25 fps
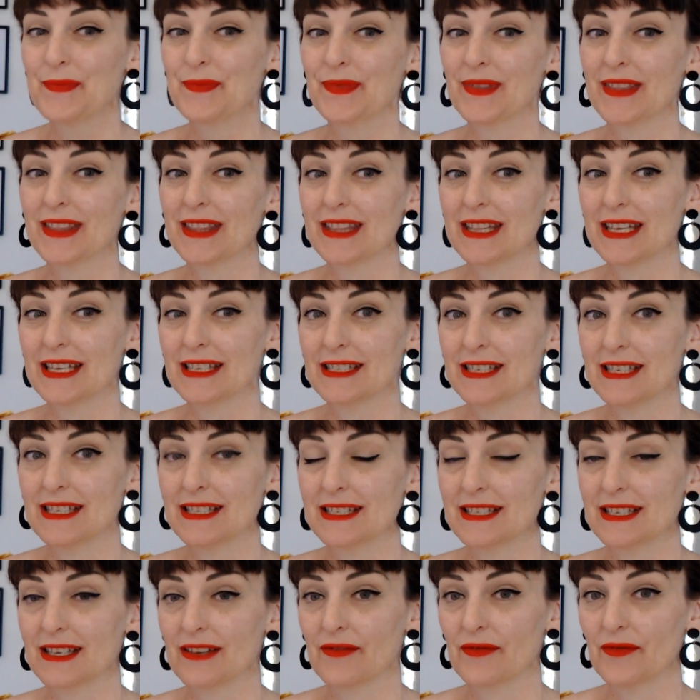This
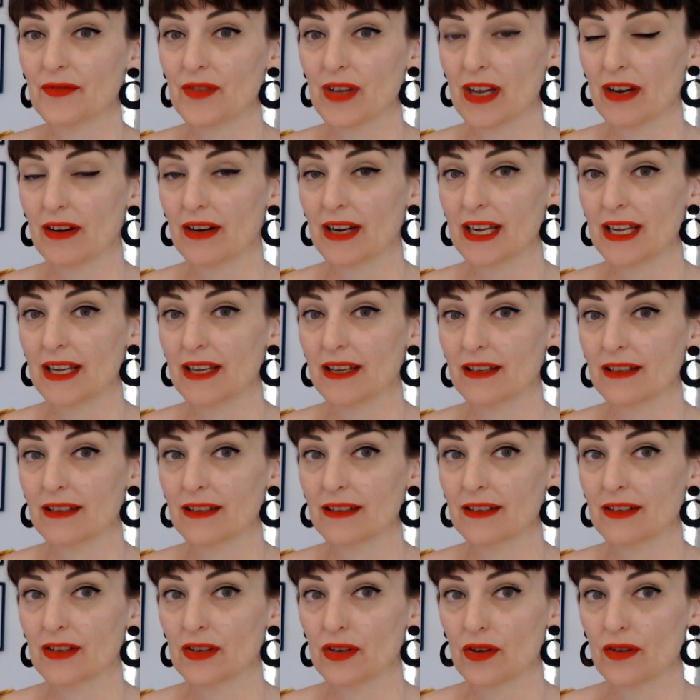is very,
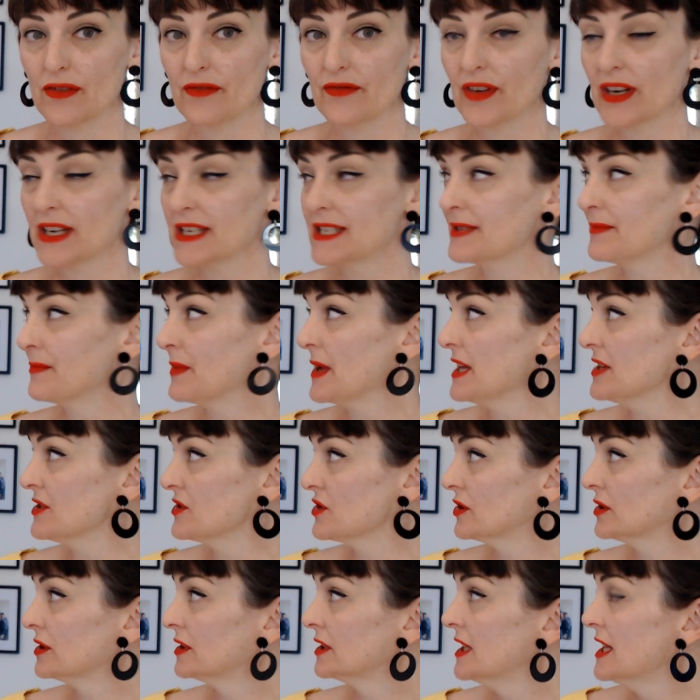you know, very
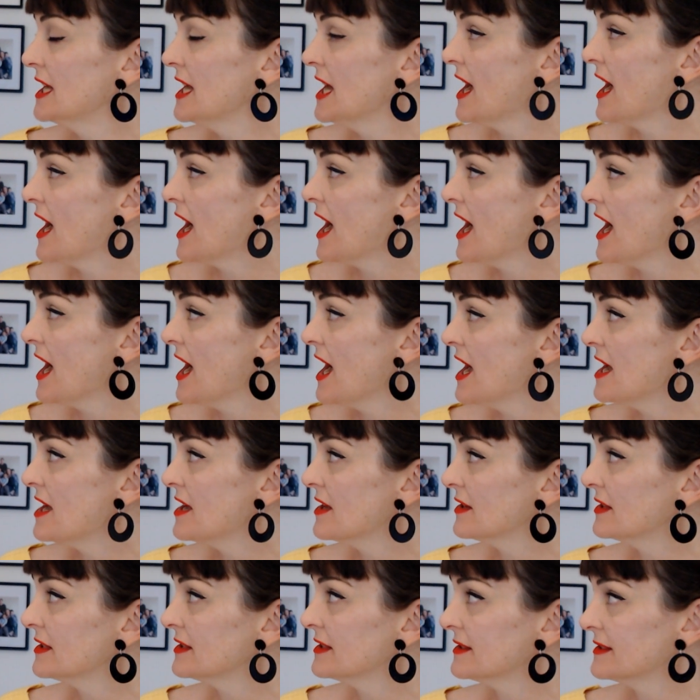special.
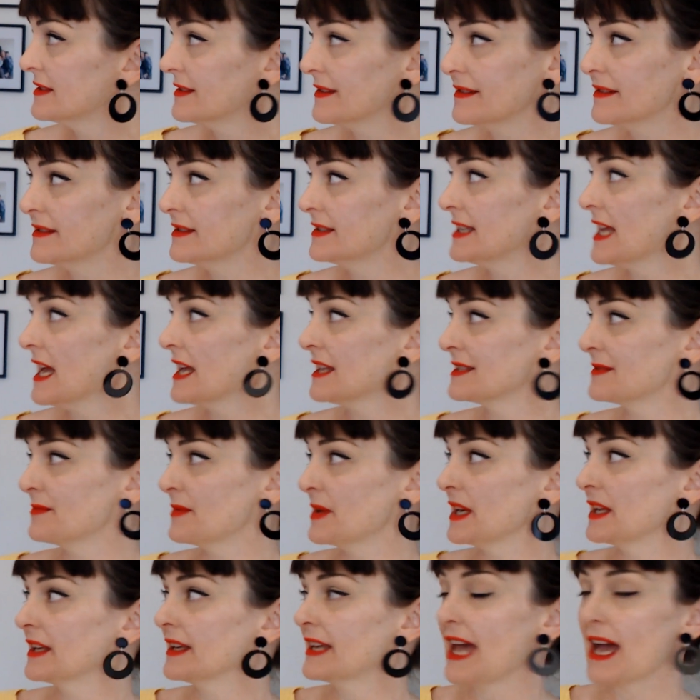Saturn's
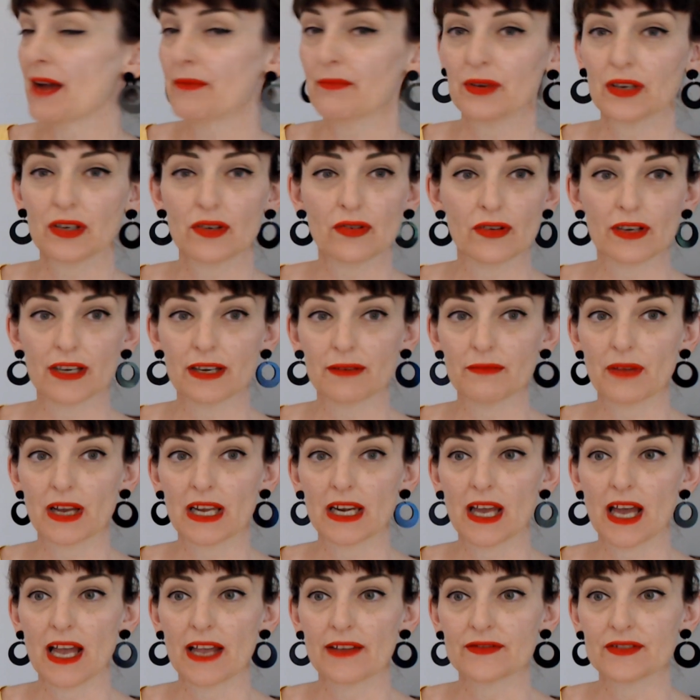been in Capricorn in my
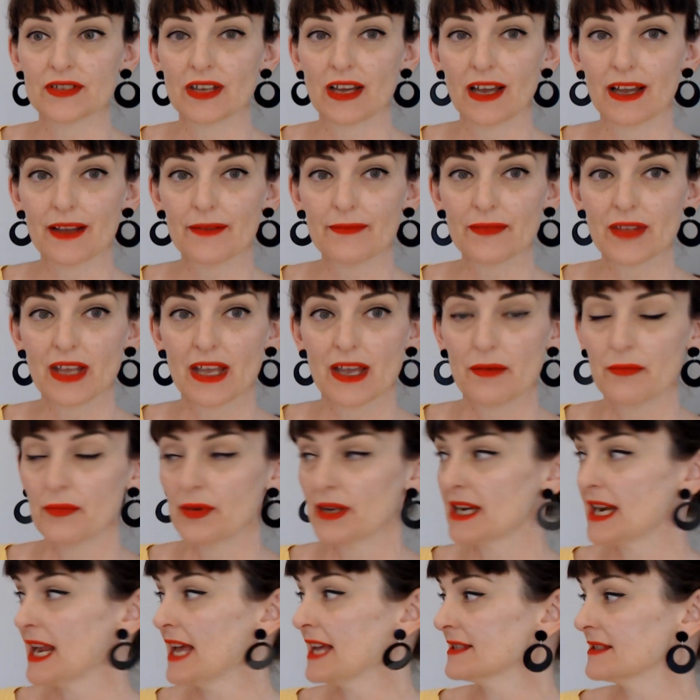lifetime,
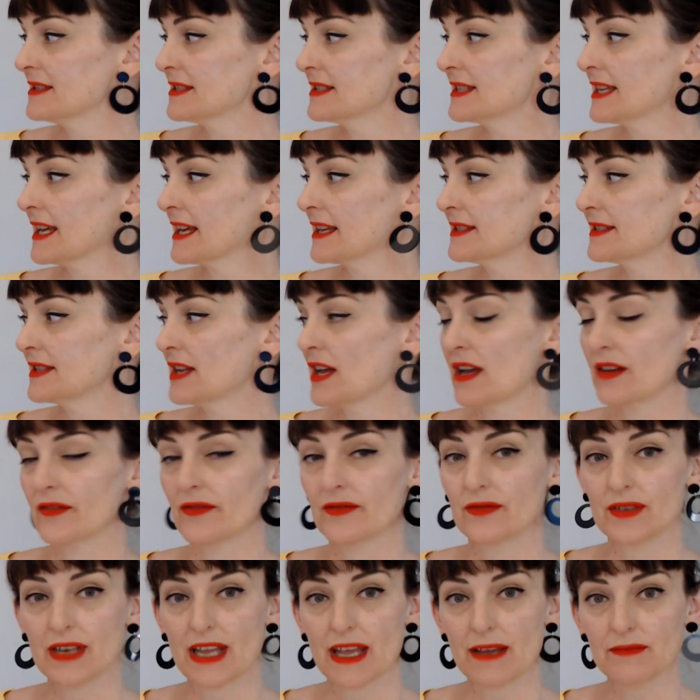but it hasn't
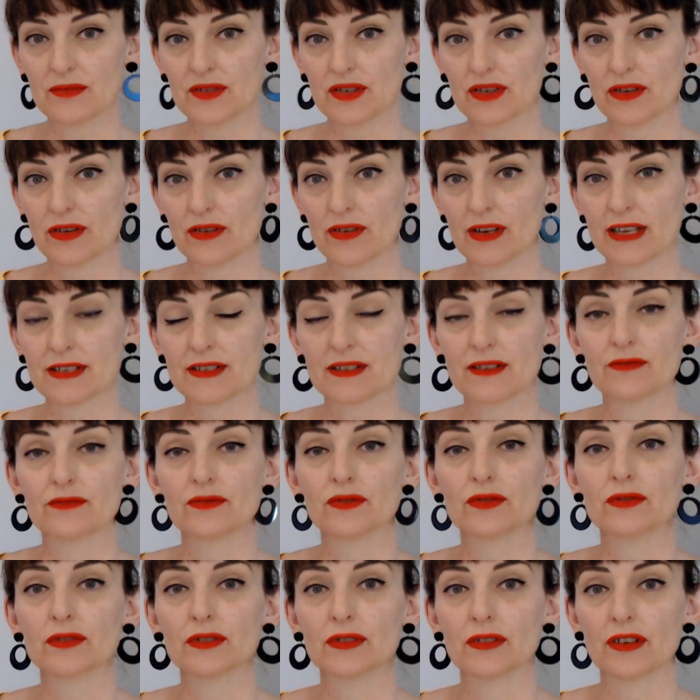sextiled Neptune as the
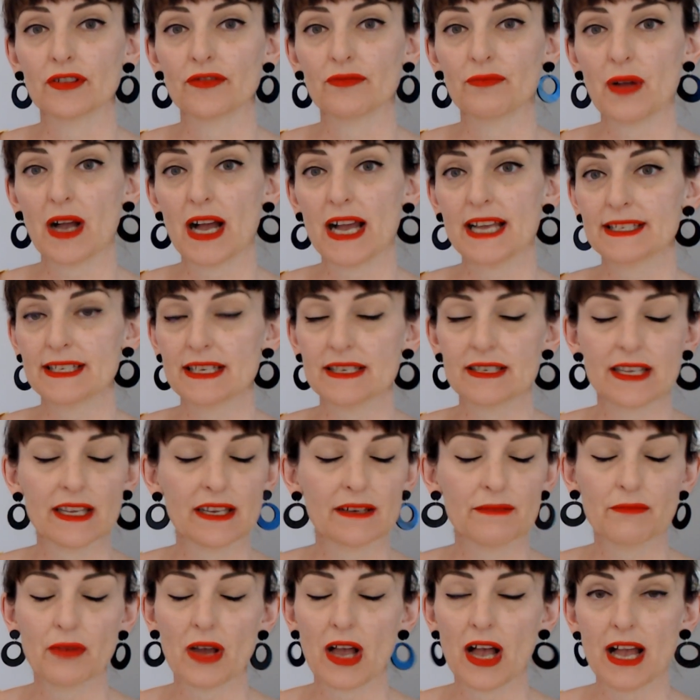ruler of Pisces
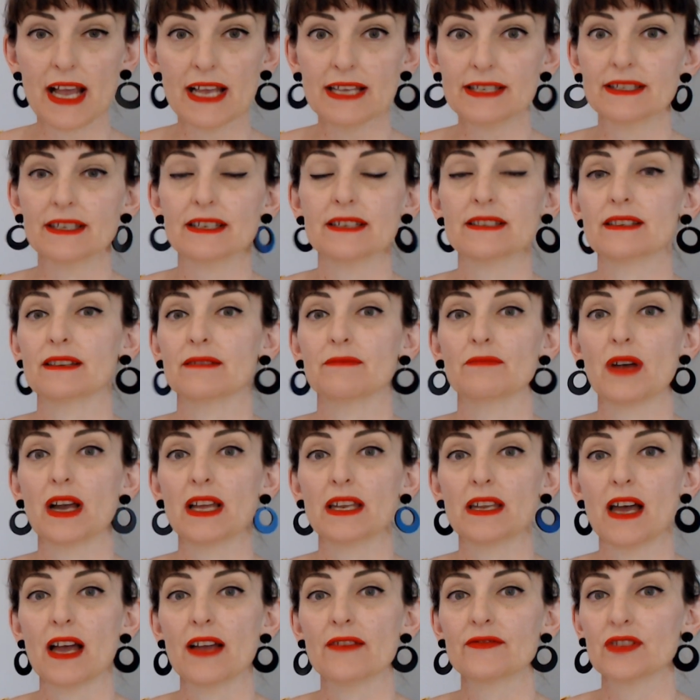in my
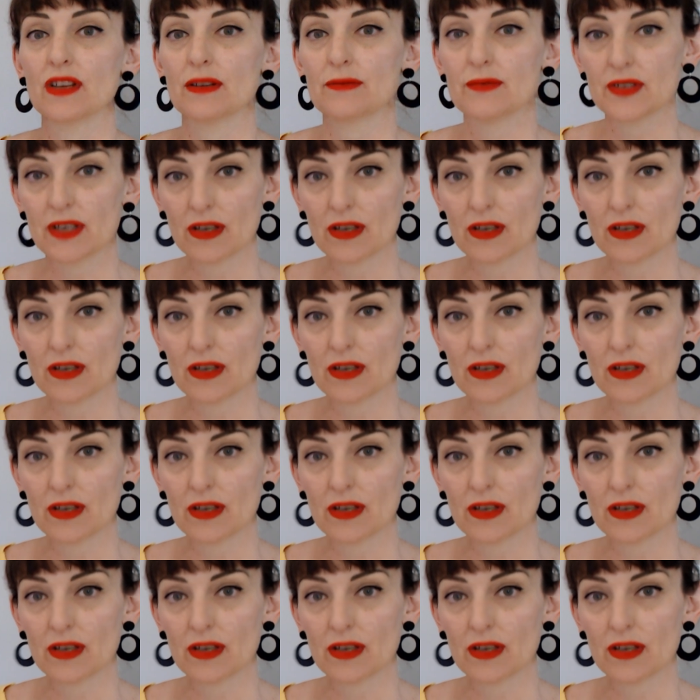lifetime.